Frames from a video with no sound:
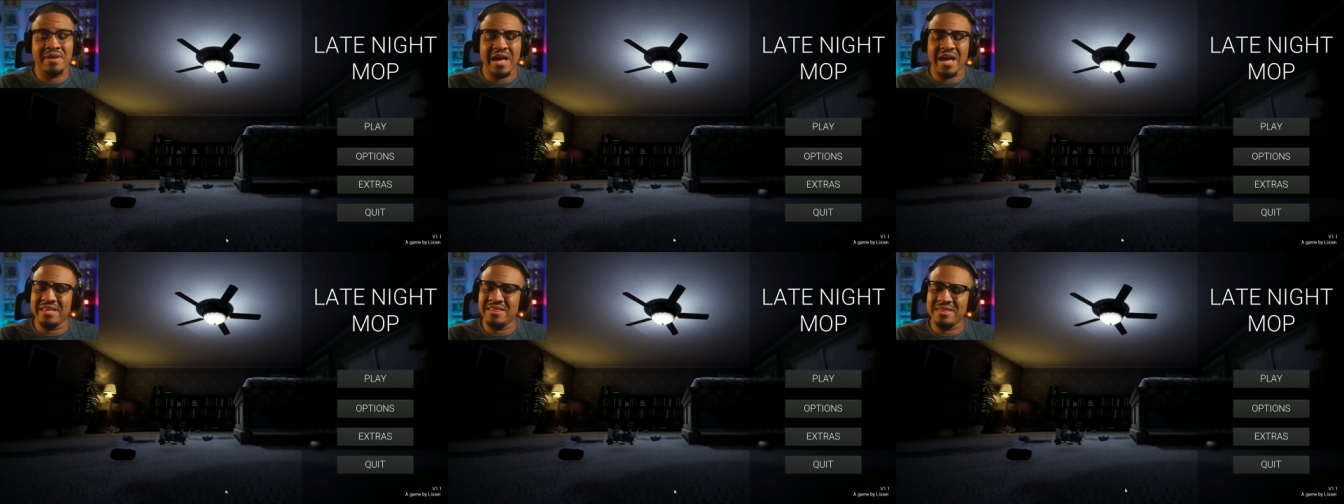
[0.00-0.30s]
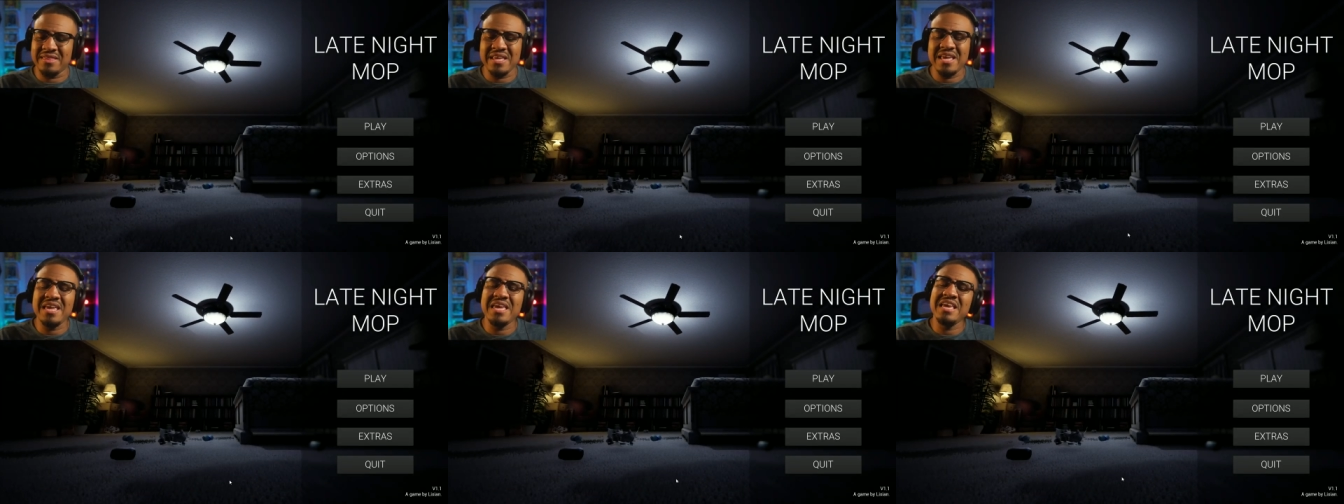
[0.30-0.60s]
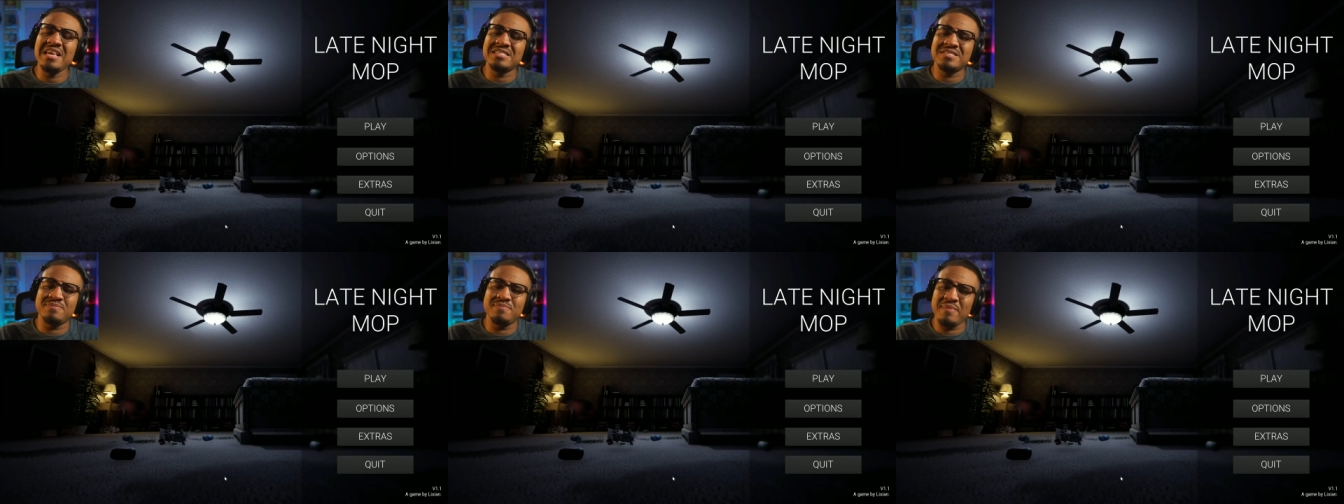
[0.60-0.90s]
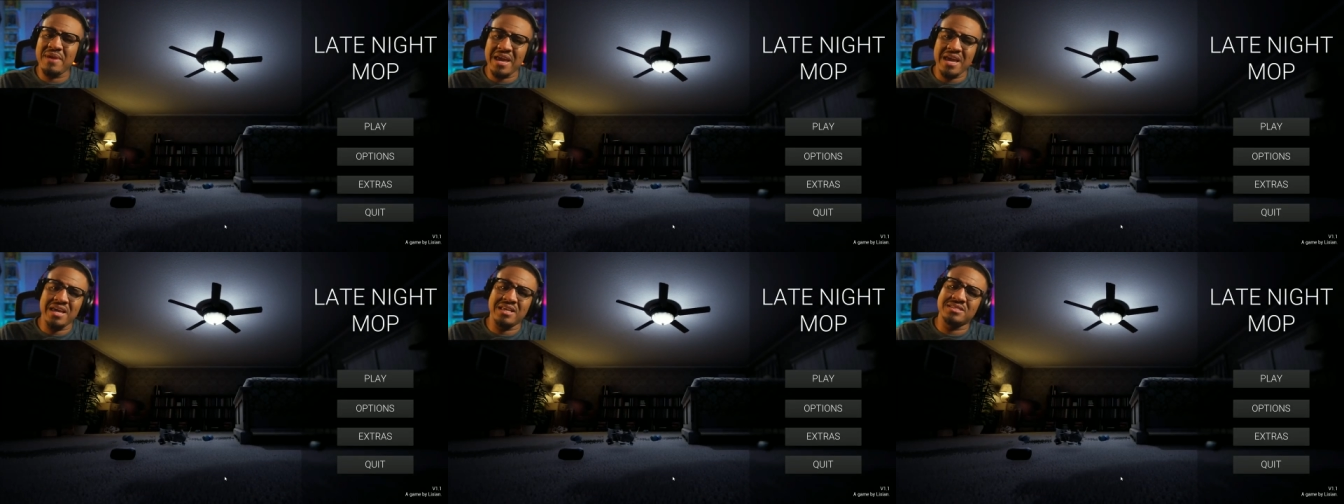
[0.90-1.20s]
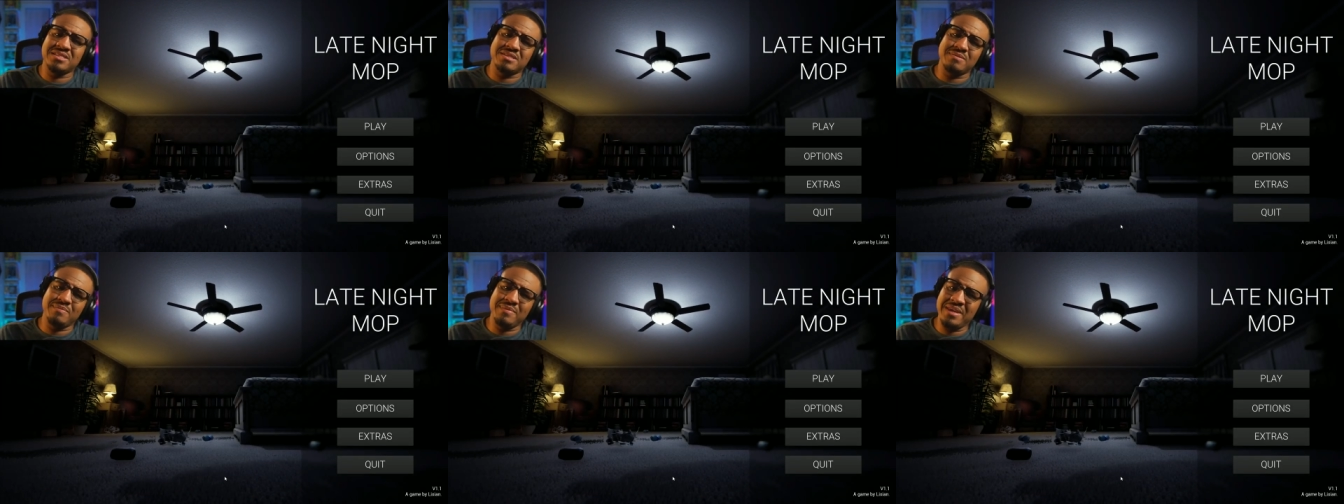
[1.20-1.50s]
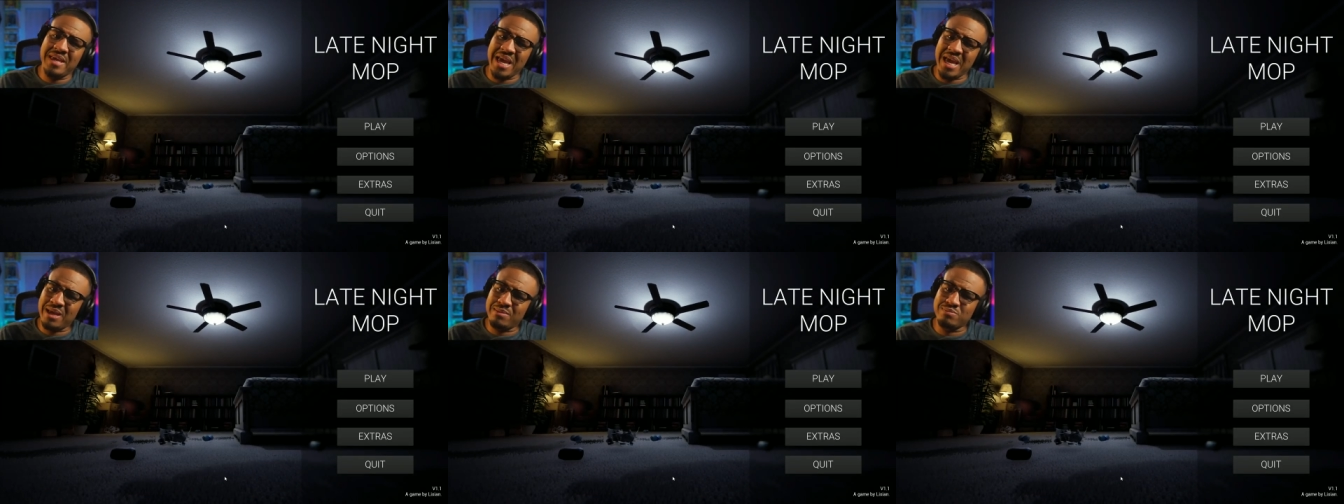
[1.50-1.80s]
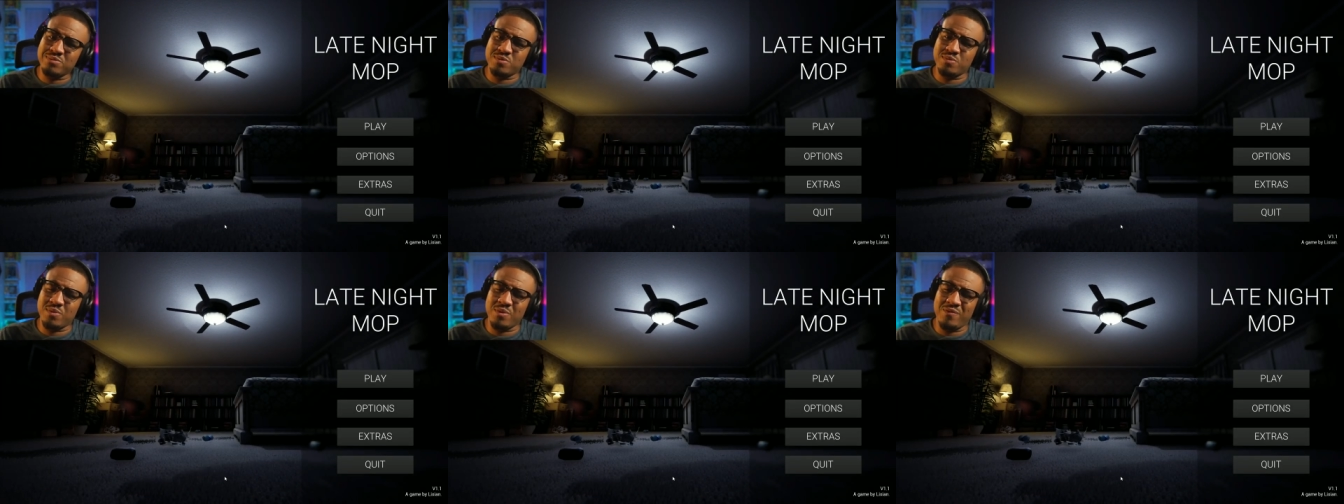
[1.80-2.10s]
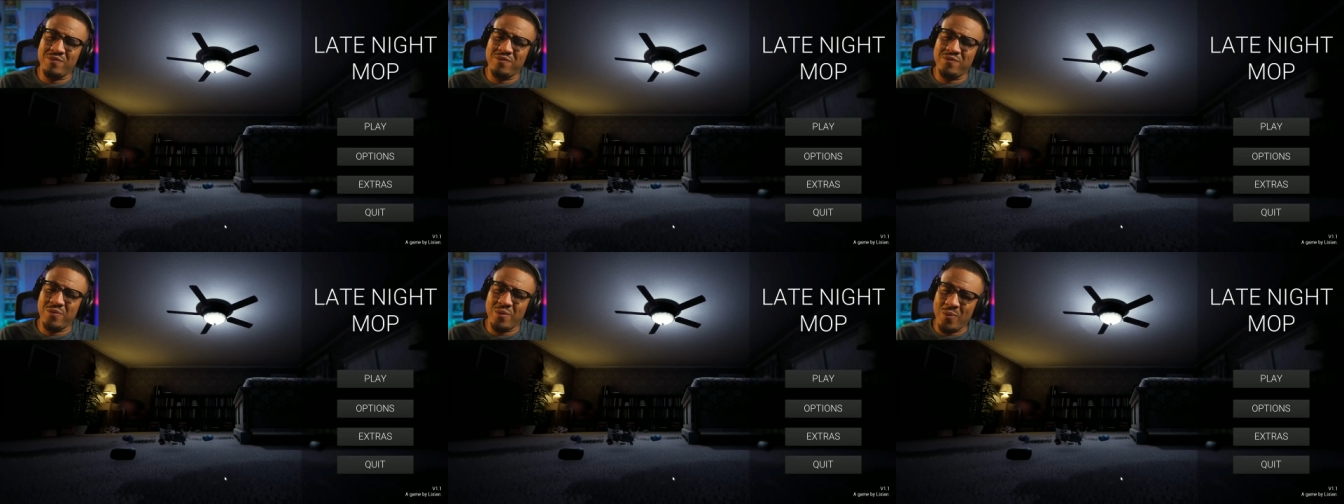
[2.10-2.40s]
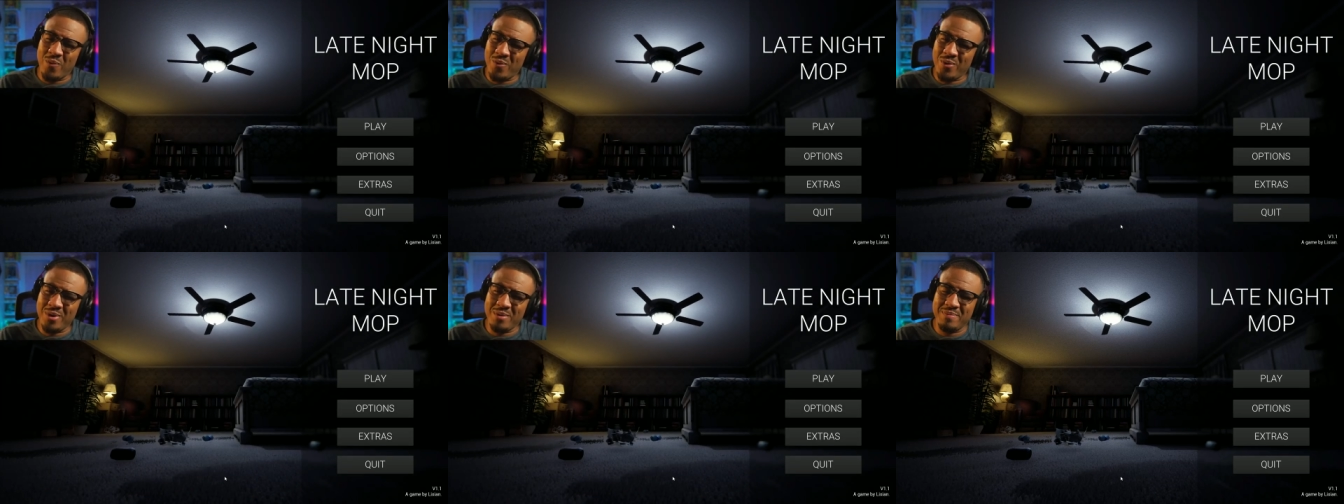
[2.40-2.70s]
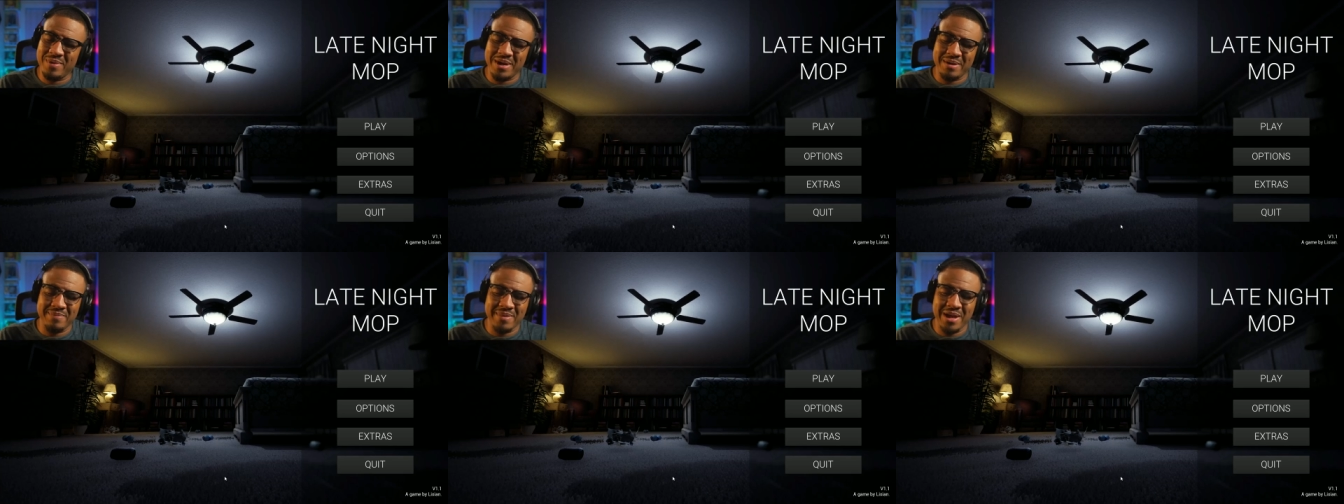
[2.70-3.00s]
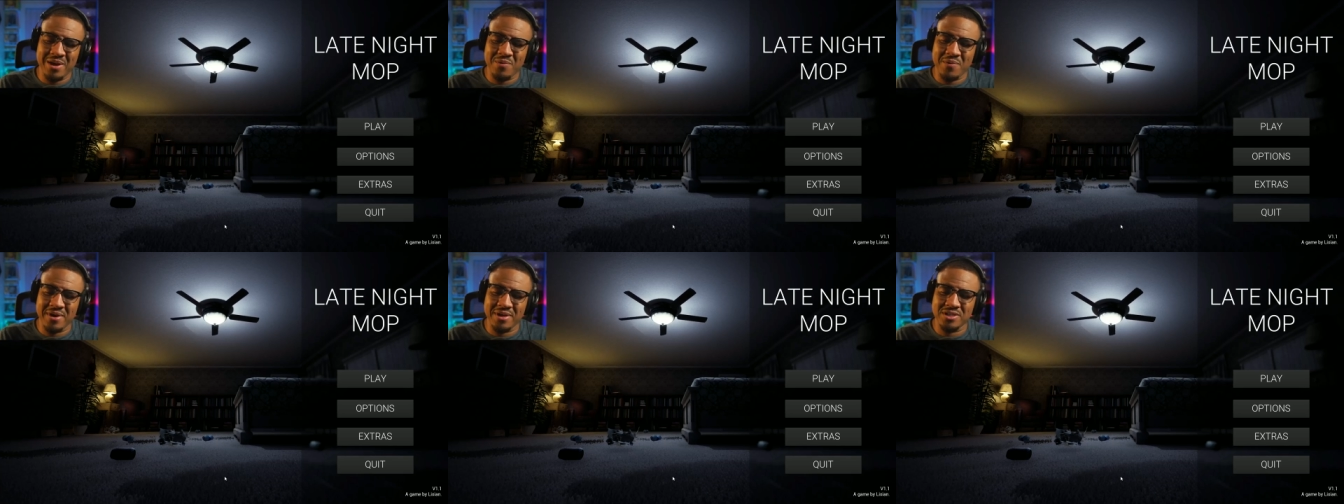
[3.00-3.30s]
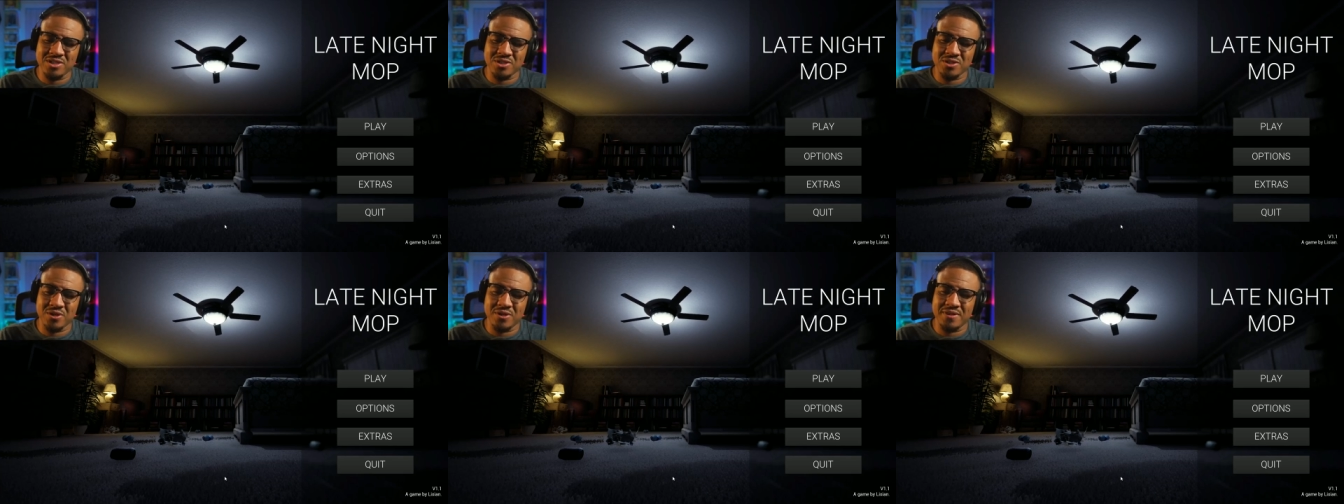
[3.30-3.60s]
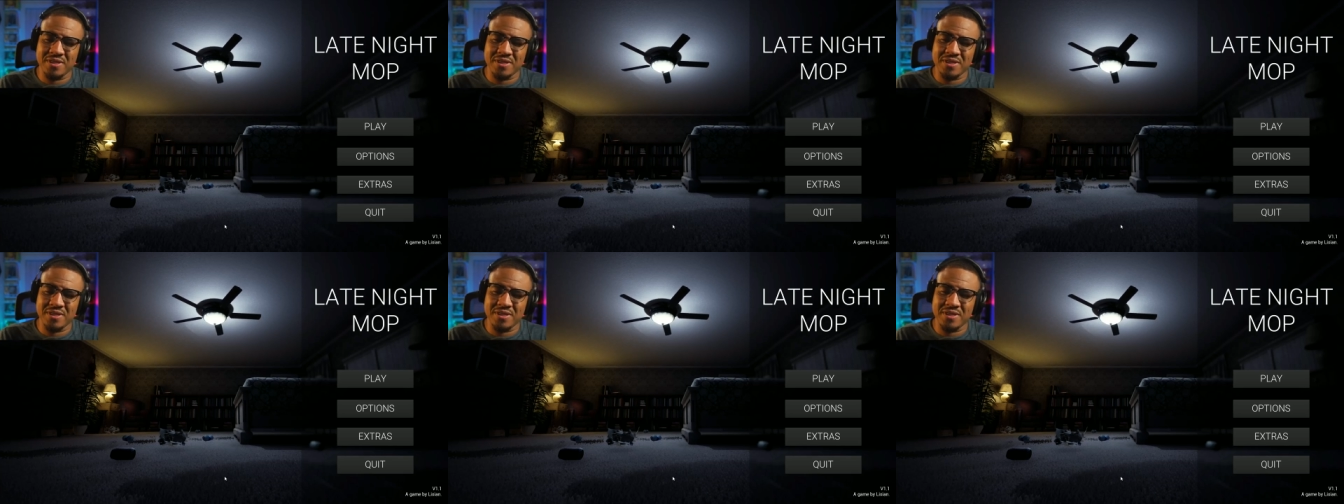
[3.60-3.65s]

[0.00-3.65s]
I think he's made some games before, but I'm not quite sure.